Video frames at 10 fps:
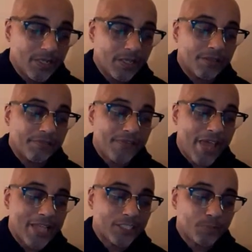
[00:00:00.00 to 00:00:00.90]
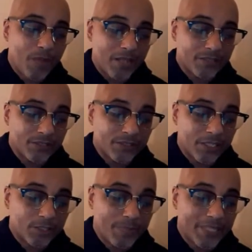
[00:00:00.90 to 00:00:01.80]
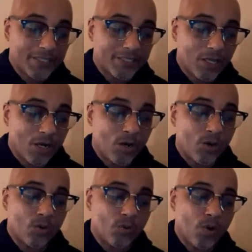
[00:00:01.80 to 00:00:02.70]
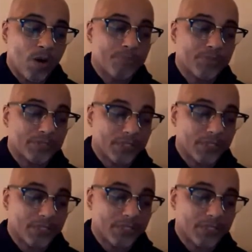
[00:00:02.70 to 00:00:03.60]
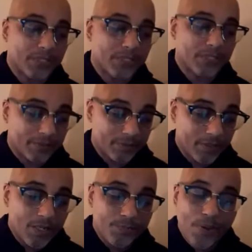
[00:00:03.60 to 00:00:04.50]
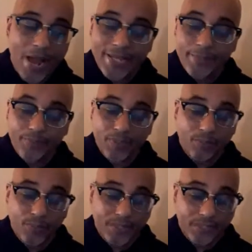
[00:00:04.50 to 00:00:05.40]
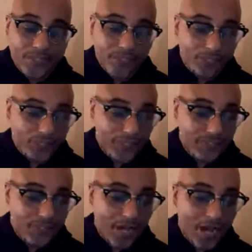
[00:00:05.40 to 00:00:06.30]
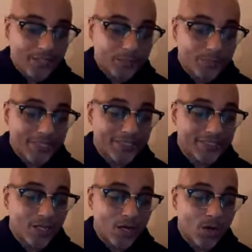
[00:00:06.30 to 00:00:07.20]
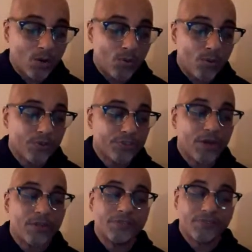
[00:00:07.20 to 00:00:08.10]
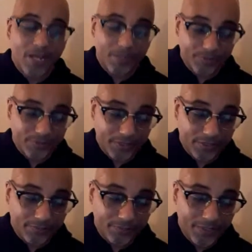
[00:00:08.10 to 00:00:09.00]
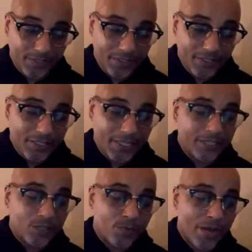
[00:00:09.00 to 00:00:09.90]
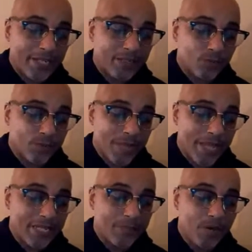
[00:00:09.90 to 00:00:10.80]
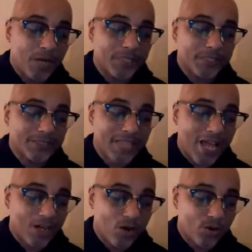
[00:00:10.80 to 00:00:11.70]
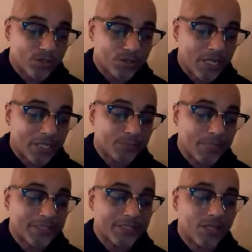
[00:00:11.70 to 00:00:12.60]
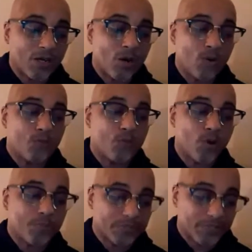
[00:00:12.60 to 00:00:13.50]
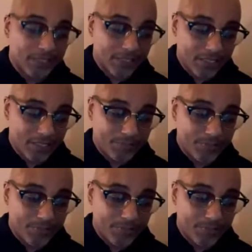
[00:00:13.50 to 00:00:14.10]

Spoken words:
The FAST sponsors are expected to own 1%. Pipe participants are expected to own 35%. And the remaining public stockholders are expected to own 4% of the company.